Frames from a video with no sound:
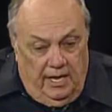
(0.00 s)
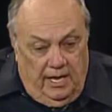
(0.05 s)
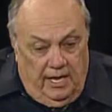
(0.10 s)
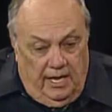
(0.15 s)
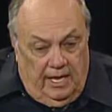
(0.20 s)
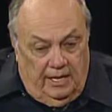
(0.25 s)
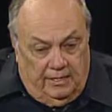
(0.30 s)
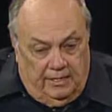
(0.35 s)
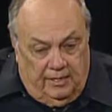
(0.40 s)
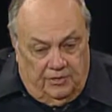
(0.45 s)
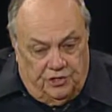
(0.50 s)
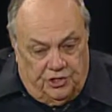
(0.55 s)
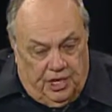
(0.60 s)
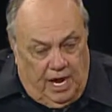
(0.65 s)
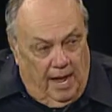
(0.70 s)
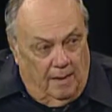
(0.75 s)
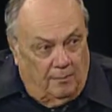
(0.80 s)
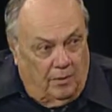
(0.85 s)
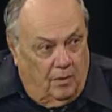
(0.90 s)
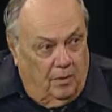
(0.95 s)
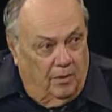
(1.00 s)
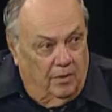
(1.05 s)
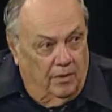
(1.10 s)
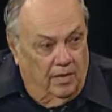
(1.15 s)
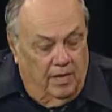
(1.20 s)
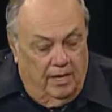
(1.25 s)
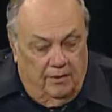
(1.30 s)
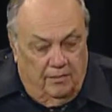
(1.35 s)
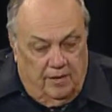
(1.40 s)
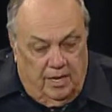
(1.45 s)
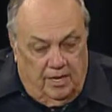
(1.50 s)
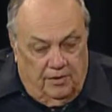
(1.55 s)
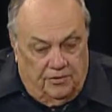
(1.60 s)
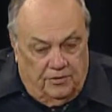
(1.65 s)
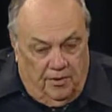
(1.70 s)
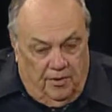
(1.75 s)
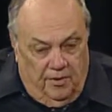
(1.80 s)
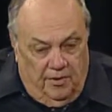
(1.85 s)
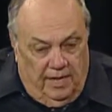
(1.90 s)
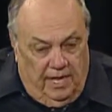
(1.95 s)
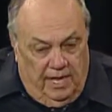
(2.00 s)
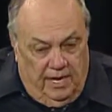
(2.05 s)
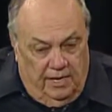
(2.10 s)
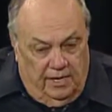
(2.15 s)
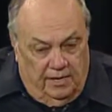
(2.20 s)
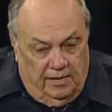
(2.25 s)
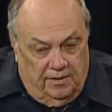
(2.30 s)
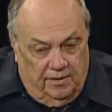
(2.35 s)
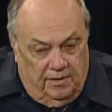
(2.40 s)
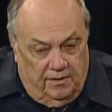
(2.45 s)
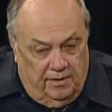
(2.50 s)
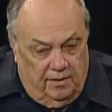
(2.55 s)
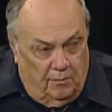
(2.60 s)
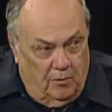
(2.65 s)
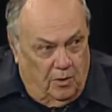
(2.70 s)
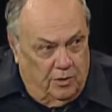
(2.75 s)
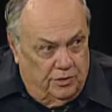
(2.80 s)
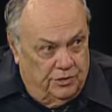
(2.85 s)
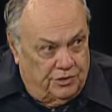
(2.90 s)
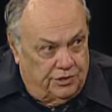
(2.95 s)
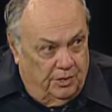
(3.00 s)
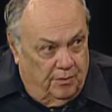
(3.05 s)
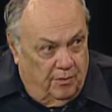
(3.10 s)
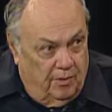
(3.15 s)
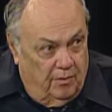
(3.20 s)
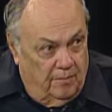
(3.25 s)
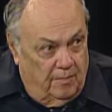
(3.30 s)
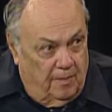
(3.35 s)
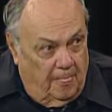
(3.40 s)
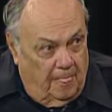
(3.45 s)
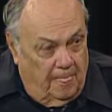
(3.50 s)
at the chapel and turned that into the emergency room.